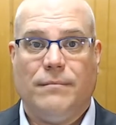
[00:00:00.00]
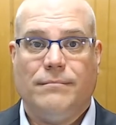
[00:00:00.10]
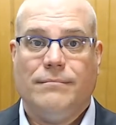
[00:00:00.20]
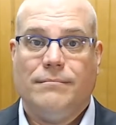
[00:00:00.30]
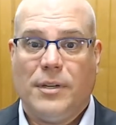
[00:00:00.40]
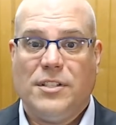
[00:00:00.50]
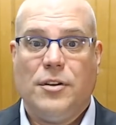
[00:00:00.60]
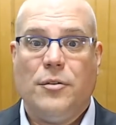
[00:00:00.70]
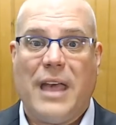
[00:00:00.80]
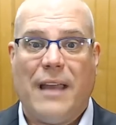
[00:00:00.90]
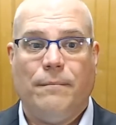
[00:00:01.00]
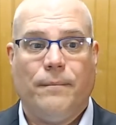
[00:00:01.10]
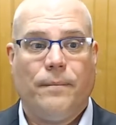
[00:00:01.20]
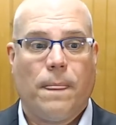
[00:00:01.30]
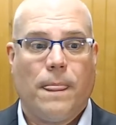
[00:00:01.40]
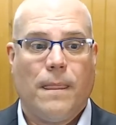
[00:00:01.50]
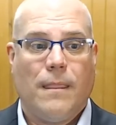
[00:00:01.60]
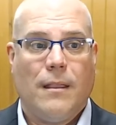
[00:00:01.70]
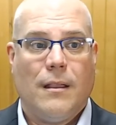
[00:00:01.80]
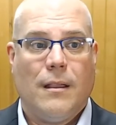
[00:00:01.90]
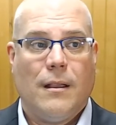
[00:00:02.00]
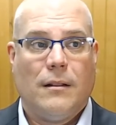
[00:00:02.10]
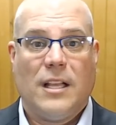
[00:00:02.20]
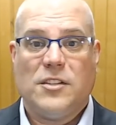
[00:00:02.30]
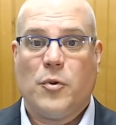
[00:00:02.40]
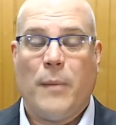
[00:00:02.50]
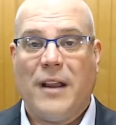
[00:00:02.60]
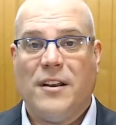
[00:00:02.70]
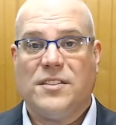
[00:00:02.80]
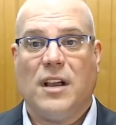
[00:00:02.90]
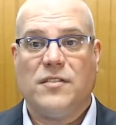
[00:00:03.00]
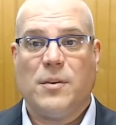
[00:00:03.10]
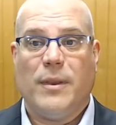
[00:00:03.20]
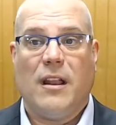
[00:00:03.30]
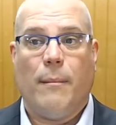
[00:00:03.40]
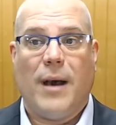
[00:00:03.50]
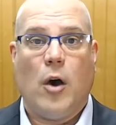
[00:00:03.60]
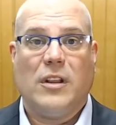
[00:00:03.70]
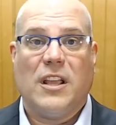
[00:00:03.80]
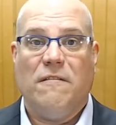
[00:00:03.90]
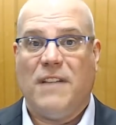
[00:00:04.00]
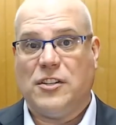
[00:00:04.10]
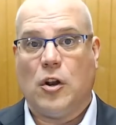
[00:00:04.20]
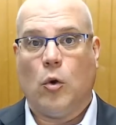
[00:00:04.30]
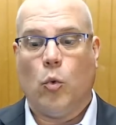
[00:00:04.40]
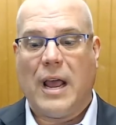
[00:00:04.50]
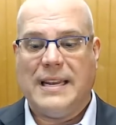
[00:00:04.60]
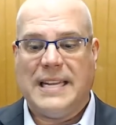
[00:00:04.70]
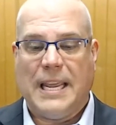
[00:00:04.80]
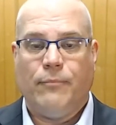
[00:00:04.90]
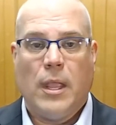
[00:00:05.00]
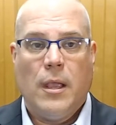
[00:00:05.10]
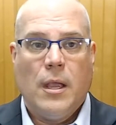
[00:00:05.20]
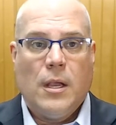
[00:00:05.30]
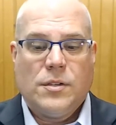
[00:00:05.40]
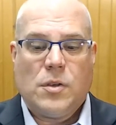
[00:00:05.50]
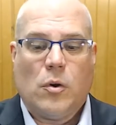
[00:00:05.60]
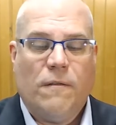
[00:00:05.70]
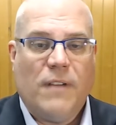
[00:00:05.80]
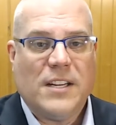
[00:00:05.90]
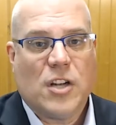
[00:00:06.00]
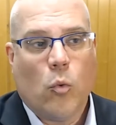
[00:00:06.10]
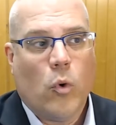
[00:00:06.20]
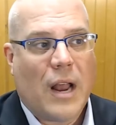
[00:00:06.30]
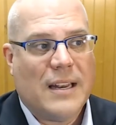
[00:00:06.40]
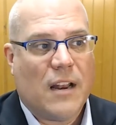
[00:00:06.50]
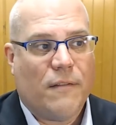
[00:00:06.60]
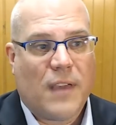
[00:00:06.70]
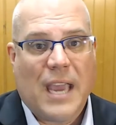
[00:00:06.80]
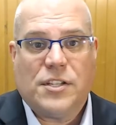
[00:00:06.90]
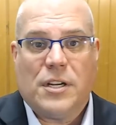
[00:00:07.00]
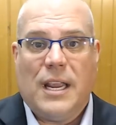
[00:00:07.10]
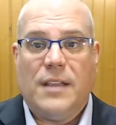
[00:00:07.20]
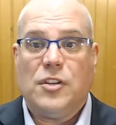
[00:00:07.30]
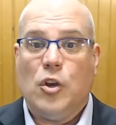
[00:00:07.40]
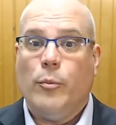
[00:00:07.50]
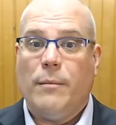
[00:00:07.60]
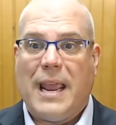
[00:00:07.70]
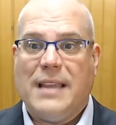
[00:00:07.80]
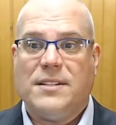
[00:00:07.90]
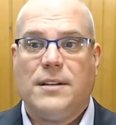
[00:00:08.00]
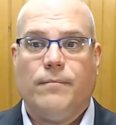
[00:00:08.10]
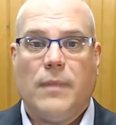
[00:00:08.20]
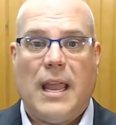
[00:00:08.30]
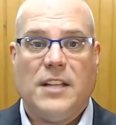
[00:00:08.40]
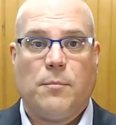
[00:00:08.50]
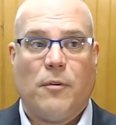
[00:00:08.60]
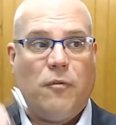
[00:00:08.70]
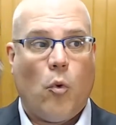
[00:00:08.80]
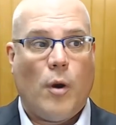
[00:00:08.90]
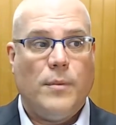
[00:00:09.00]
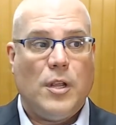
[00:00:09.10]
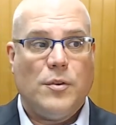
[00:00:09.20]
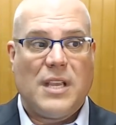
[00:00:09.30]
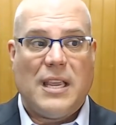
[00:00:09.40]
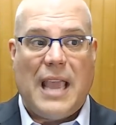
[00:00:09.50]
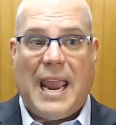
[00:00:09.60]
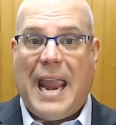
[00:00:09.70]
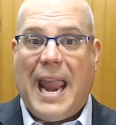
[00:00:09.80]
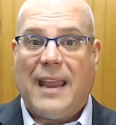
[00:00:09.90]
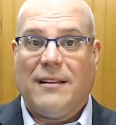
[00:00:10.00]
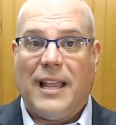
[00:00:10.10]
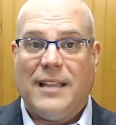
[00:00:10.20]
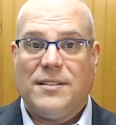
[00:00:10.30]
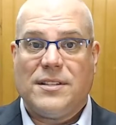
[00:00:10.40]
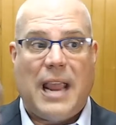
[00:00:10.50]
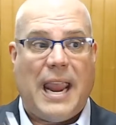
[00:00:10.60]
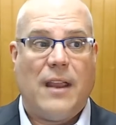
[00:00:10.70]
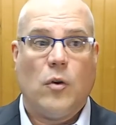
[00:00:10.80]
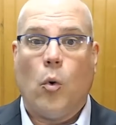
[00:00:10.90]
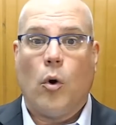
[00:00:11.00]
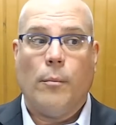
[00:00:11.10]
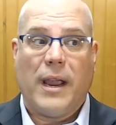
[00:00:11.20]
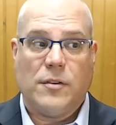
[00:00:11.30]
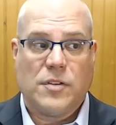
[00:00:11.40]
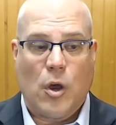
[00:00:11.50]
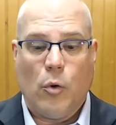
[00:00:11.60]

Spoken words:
But to do that, let's remind ourselves a bit about conventional wood ID. So conventional wood identification is human-based, and it's performed using a hand lens and/or microscope.